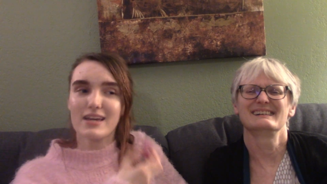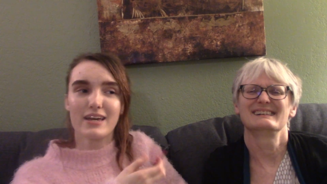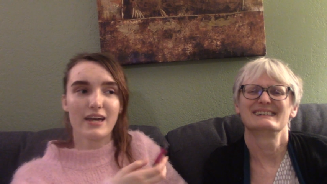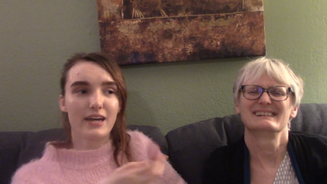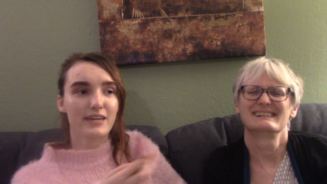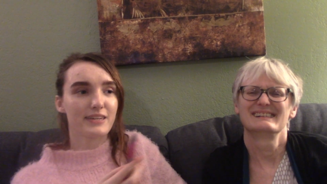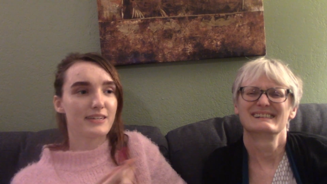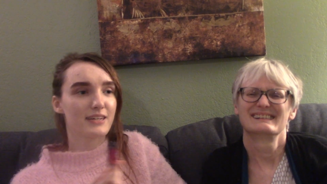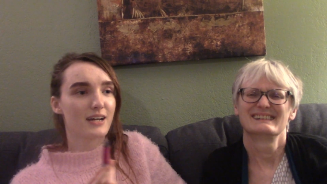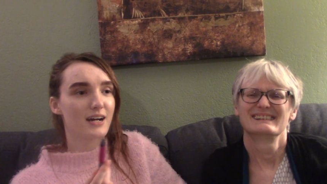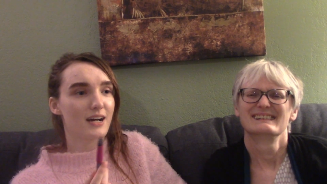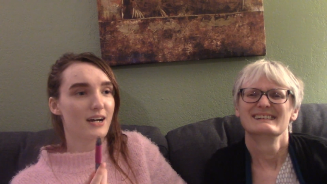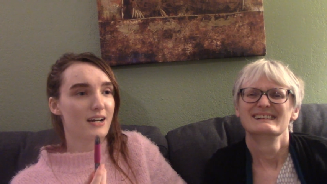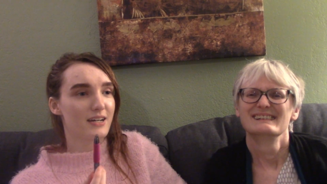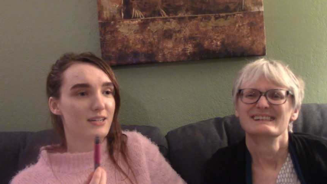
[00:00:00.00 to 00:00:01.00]
Speaker 1: He
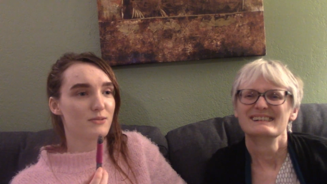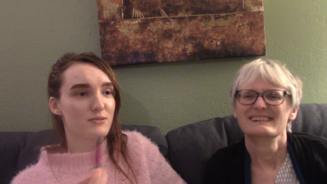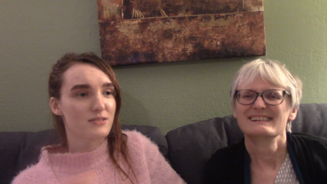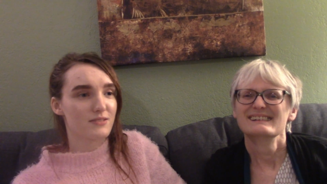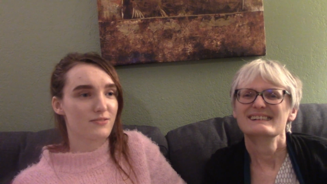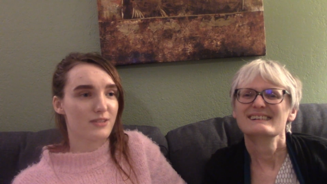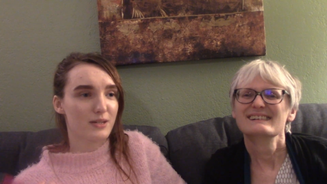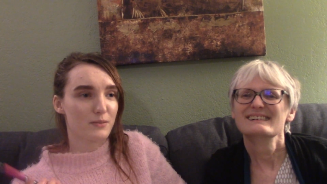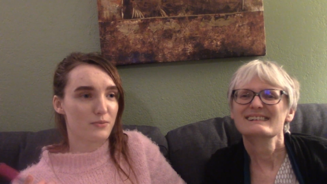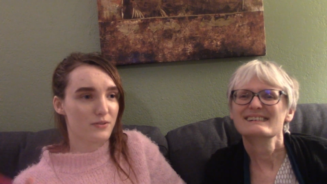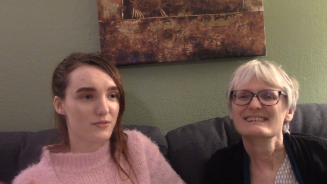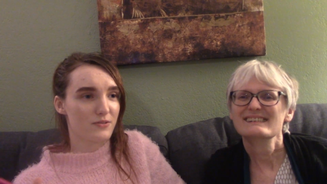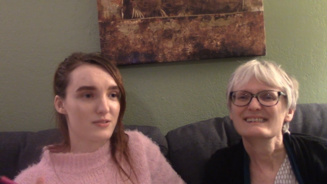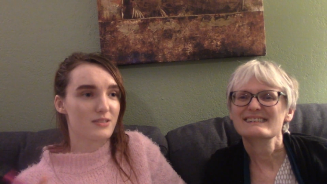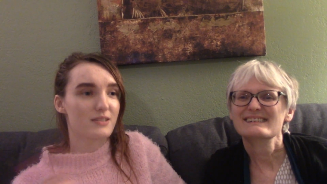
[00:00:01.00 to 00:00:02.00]
was there for, like, a brief
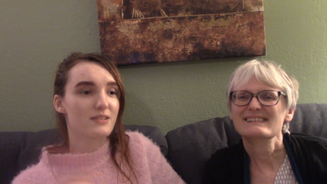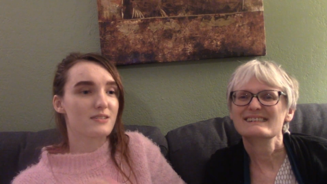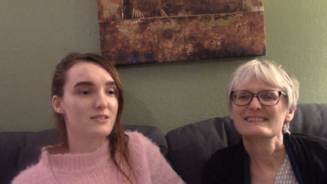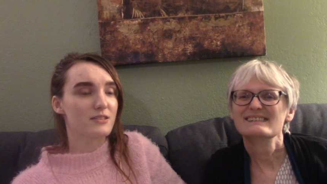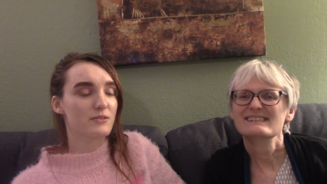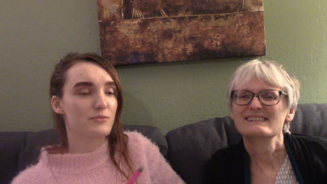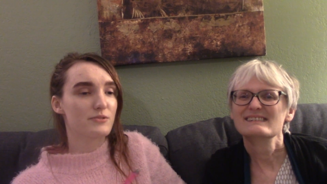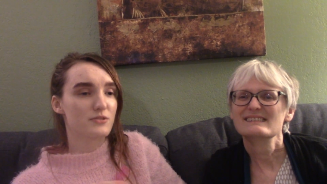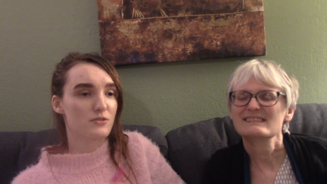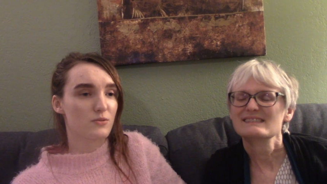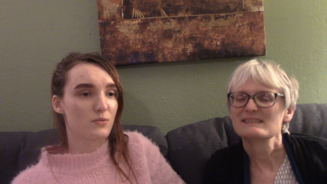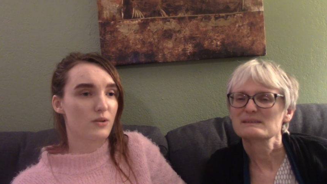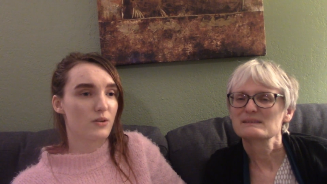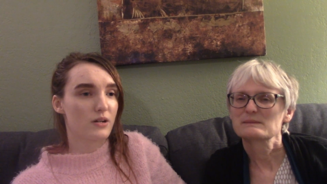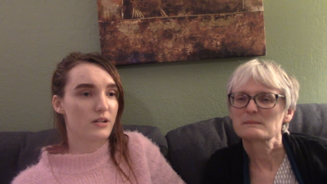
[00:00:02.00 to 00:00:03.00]
little scene, because he was the
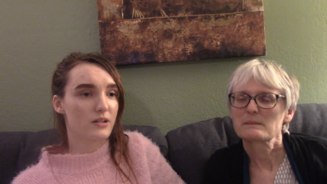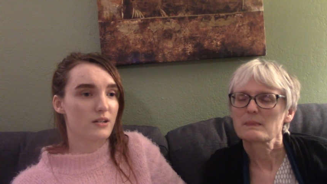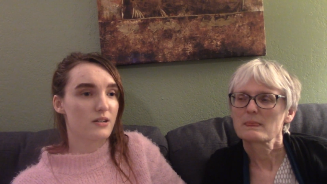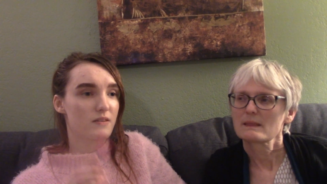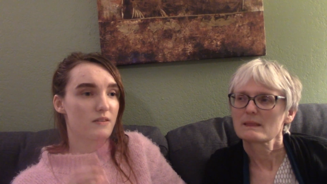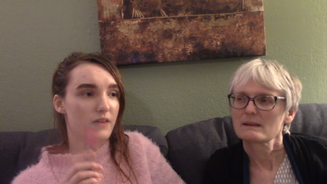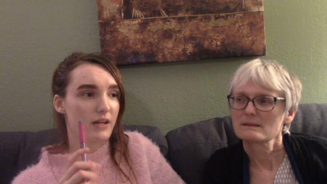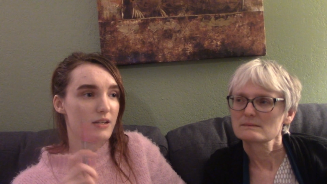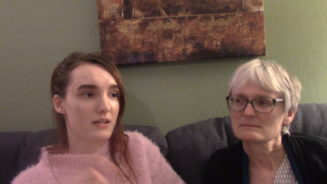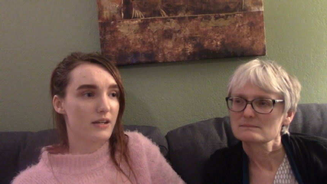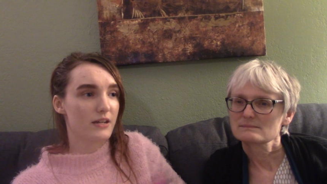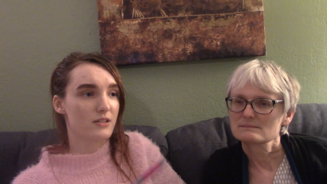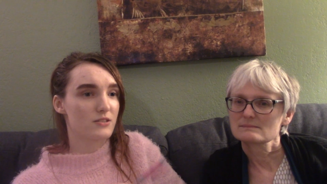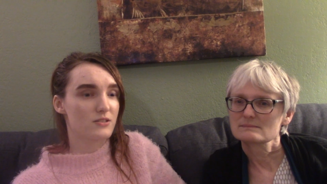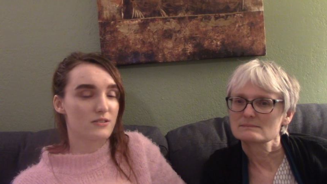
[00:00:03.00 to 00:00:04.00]
one that
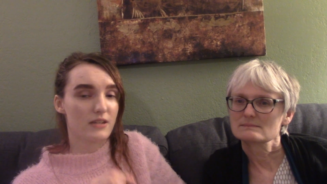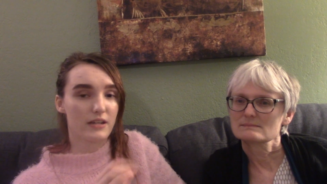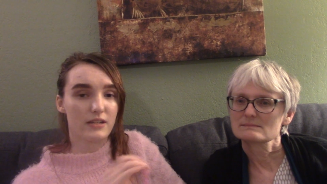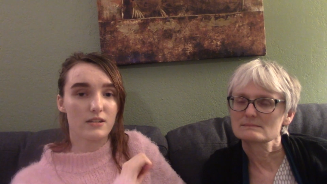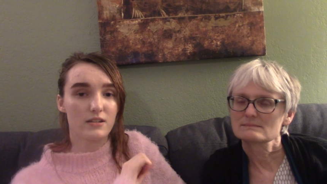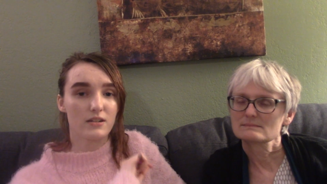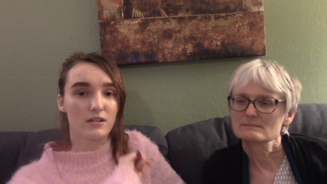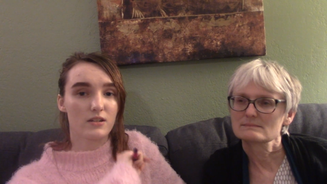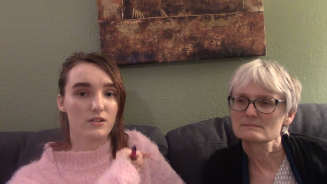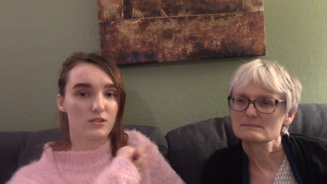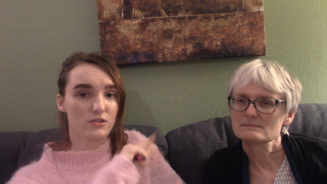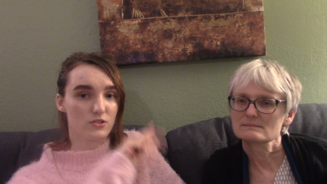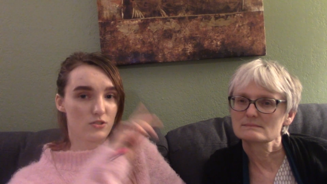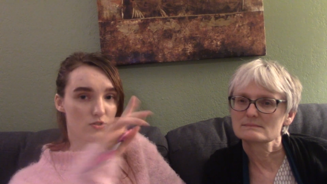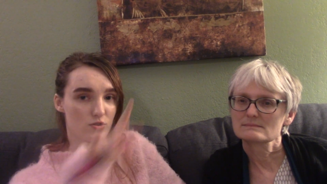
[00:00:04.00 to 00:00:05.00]
Ned said,
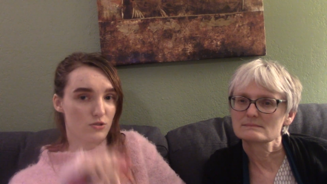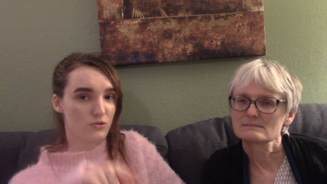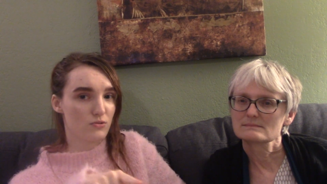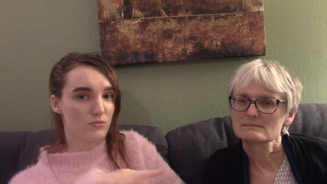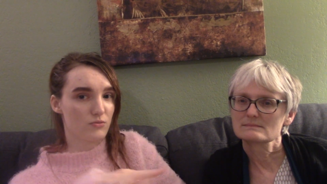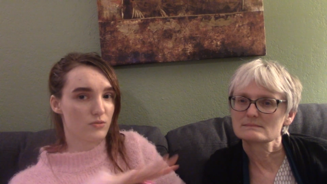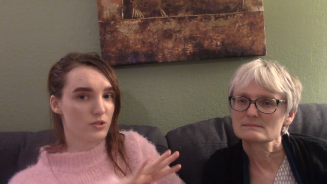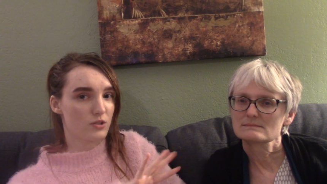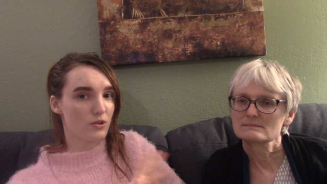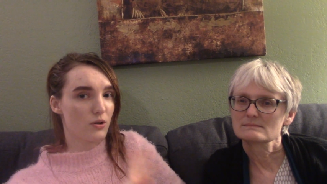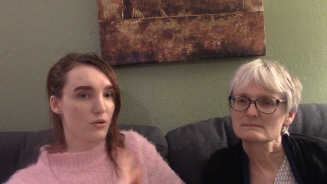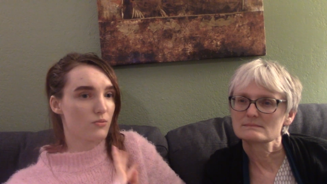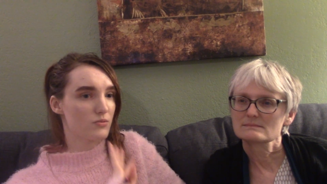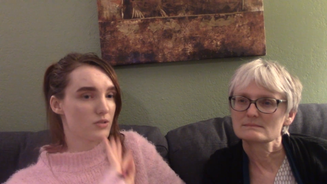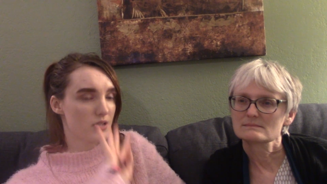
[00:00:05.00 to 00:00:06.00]
you
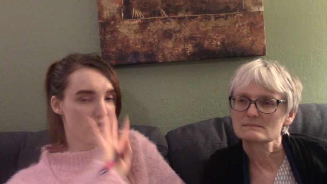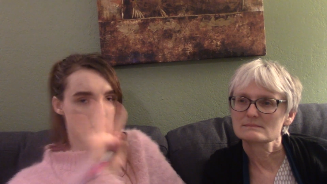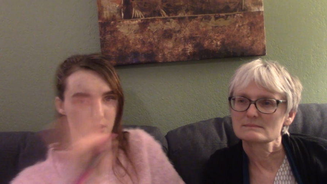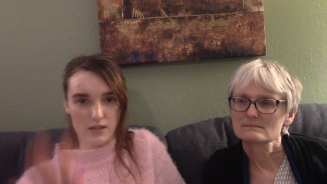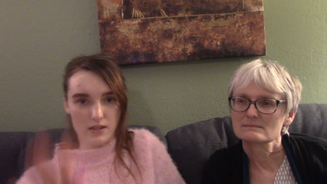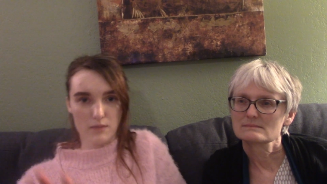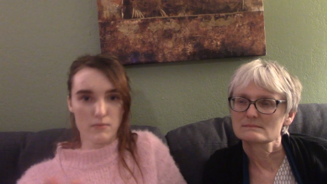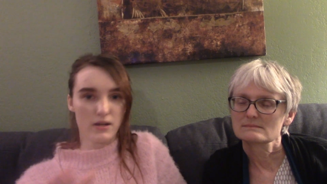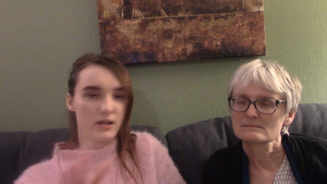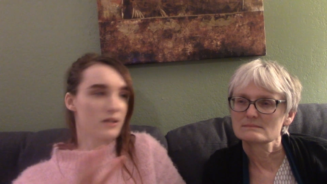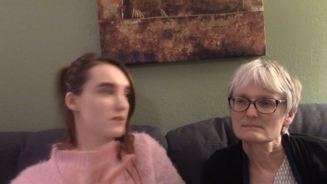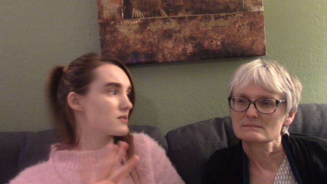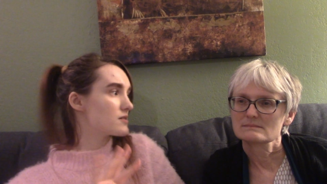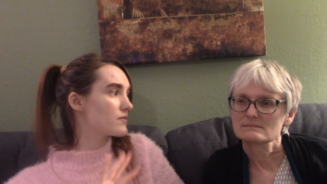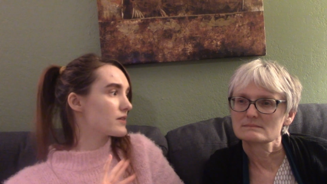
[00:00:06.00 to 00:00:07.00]
know, take, like, men and
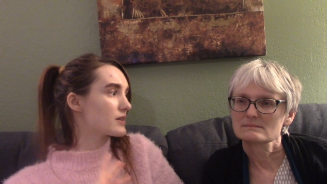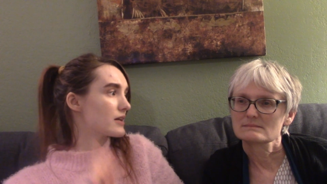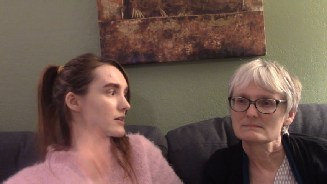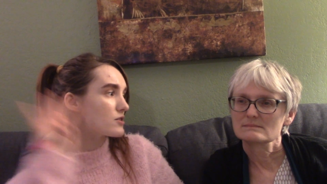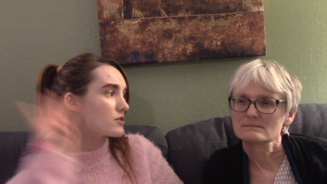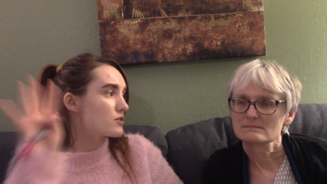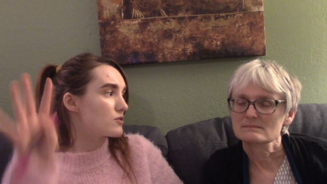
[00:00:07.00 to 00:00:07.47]
stuff like that to go